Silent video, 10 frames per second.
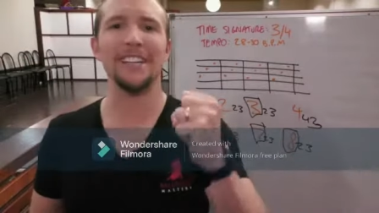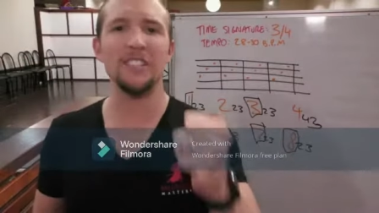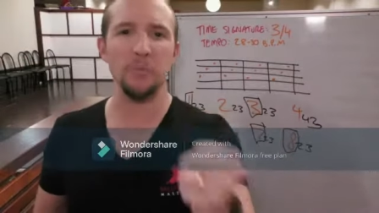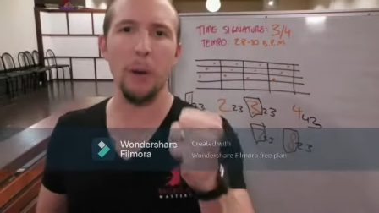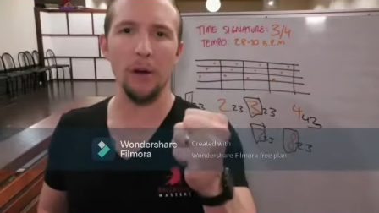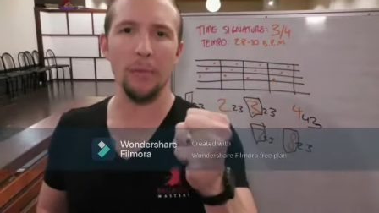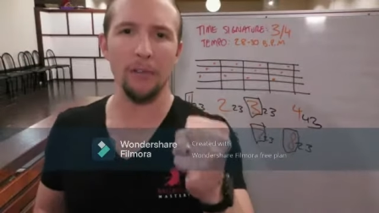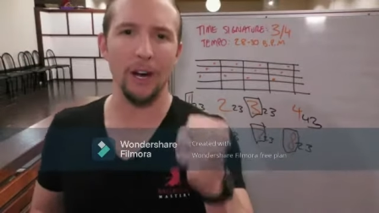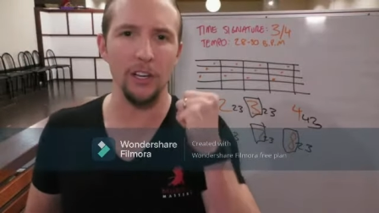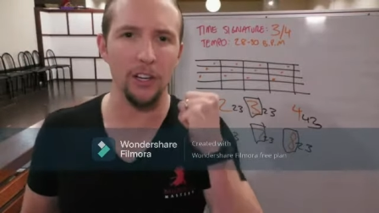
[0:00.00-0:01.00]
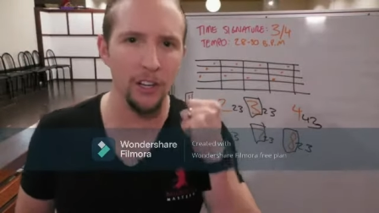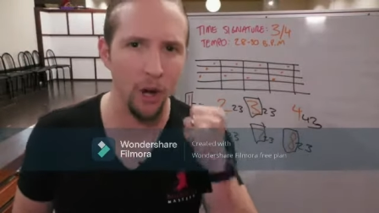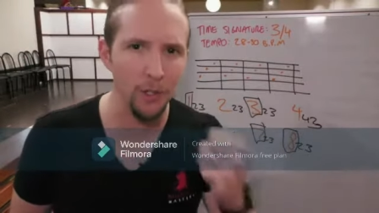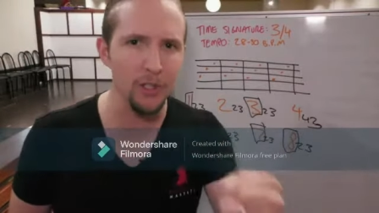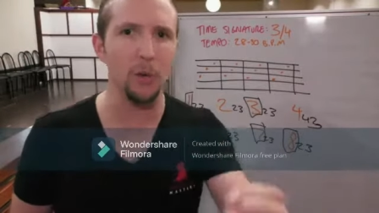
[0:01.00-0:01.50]
experiment, right? You got to
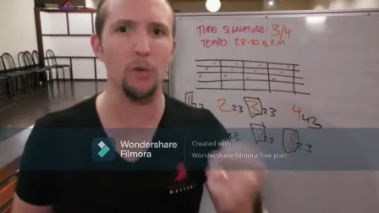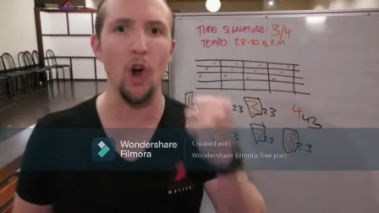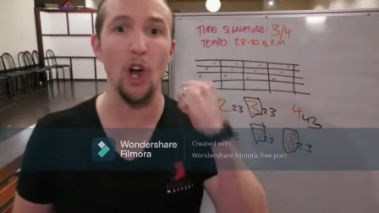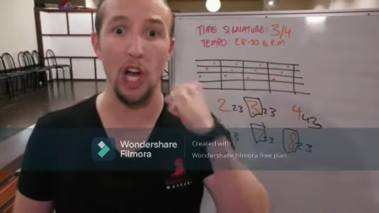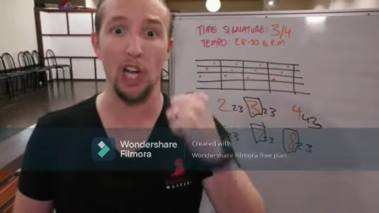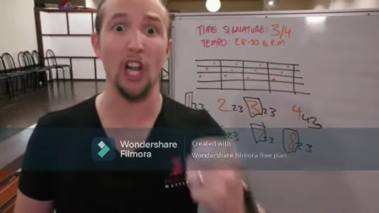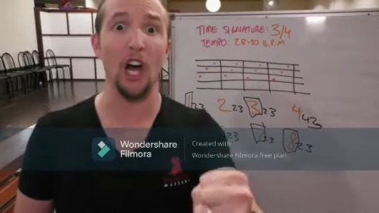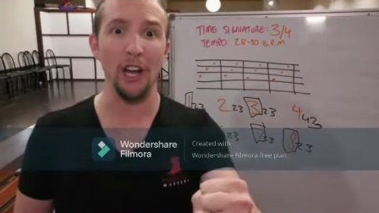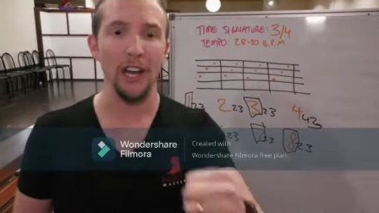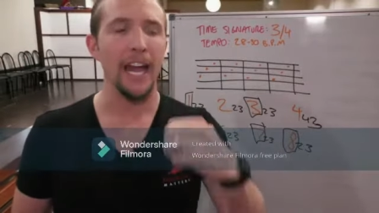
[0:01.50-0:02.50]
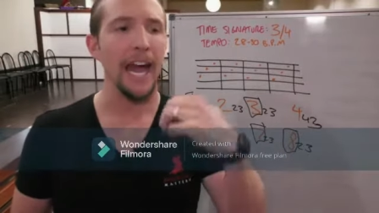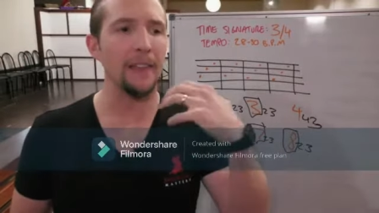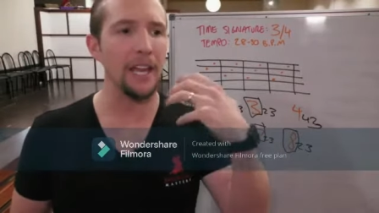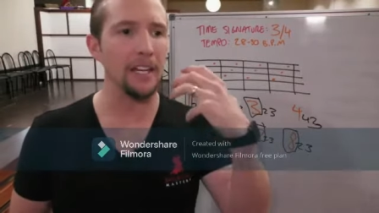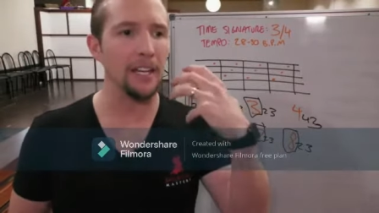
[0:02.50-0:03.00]
go and do it wrong a lot
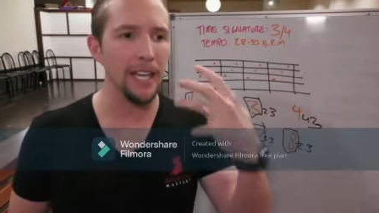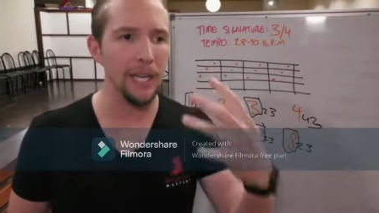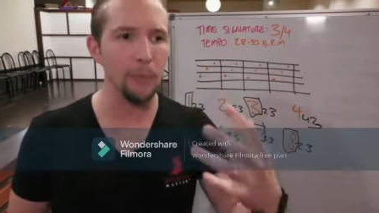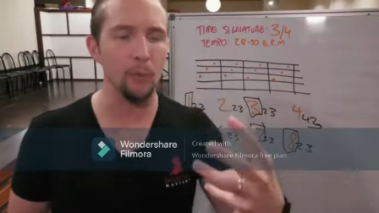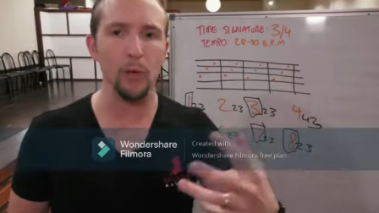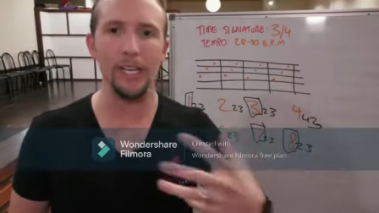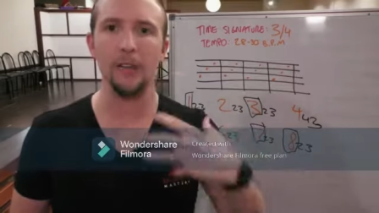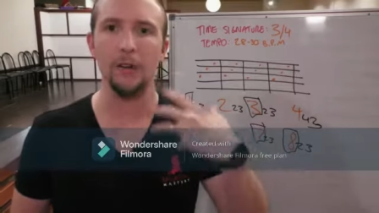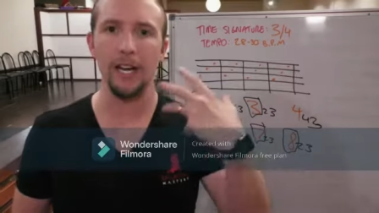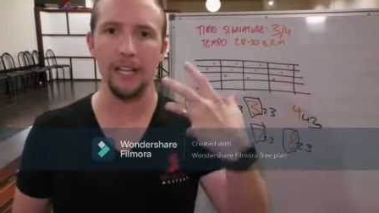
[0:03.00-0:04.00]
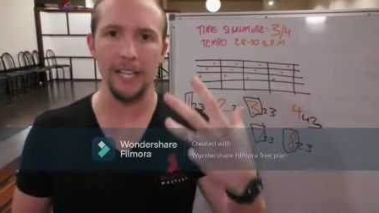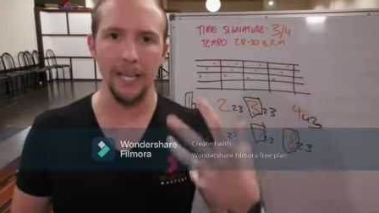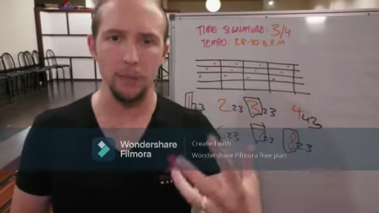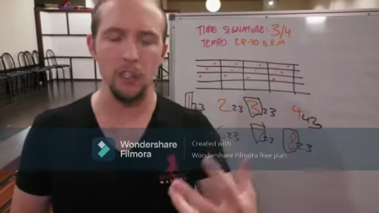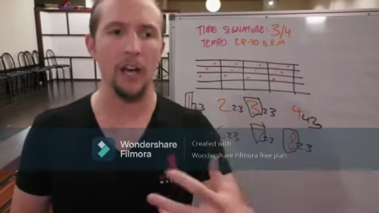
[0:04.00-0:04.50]
and then keep reiterating,
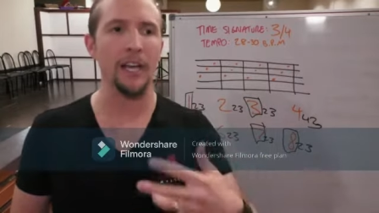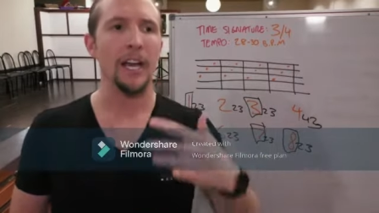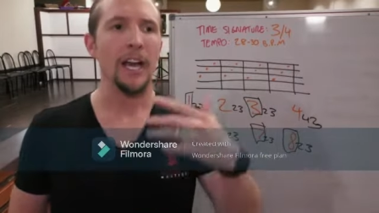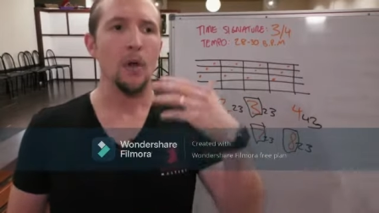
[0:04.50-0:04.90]
keep trying.